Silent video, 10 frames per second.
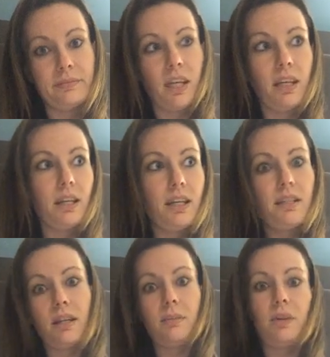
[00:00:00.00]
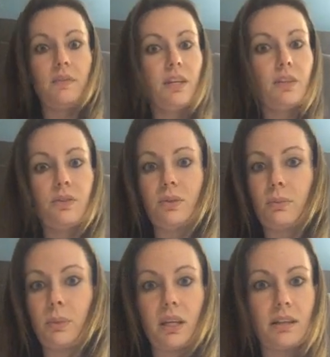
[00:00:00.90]
Like, it's time to have kids or
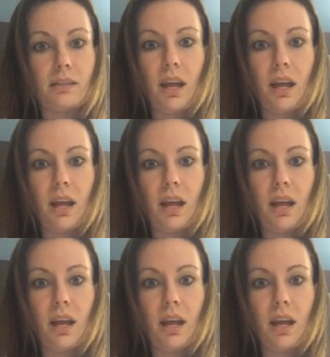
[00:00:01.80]
something.